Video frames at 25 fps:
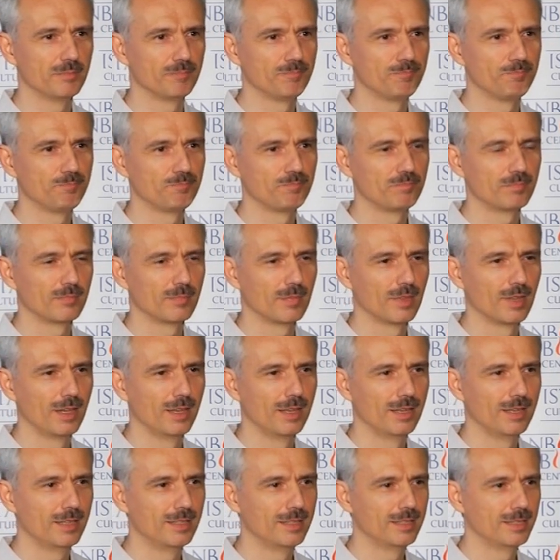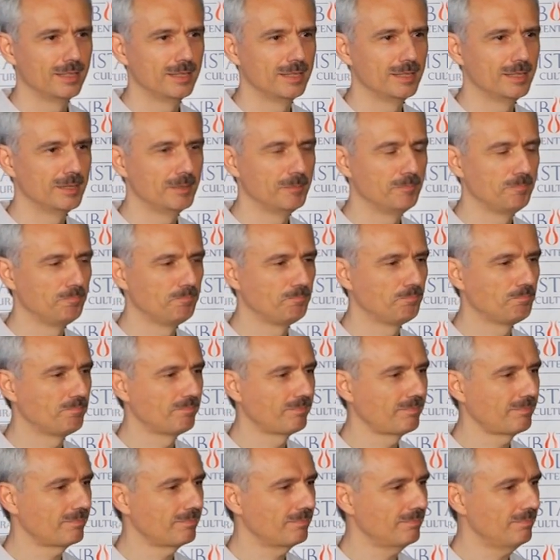
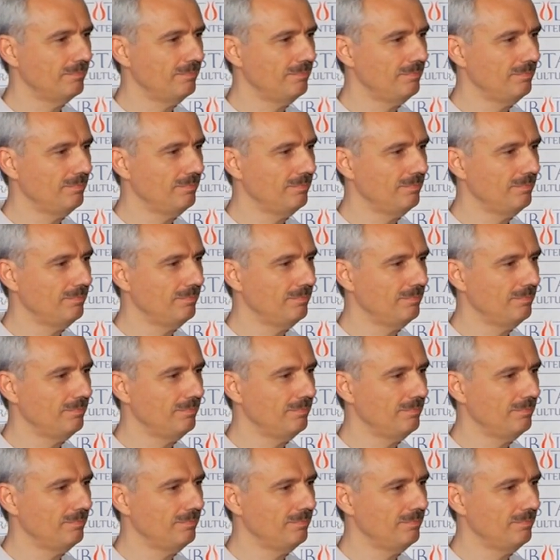(silence)